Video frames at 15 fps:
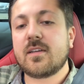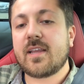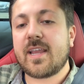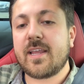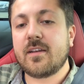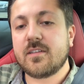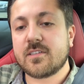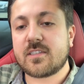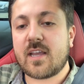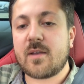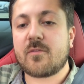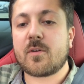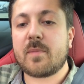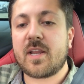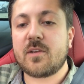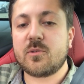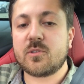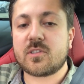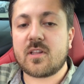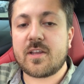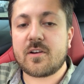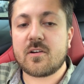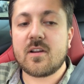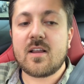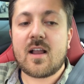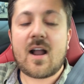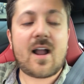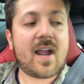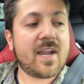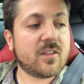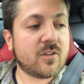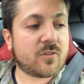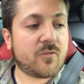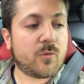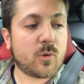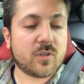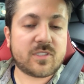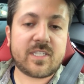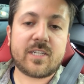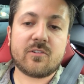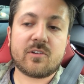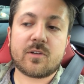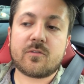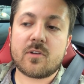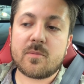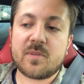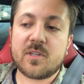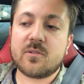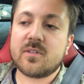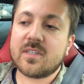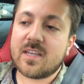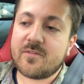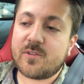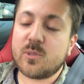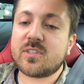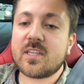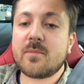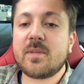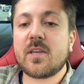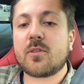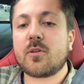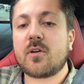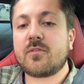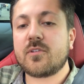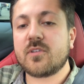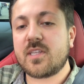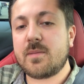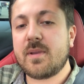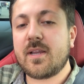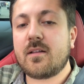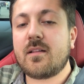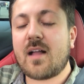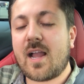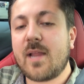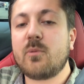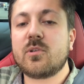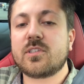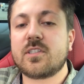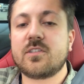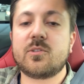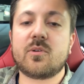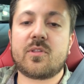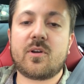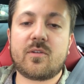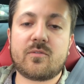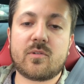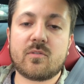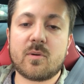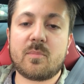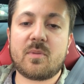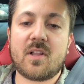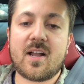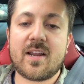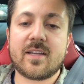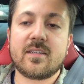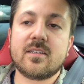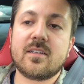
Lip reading: And sign up for my newsletter. I look forward to hearing from you. If you send me a thoughtful email, I will send you a thoughtful reply.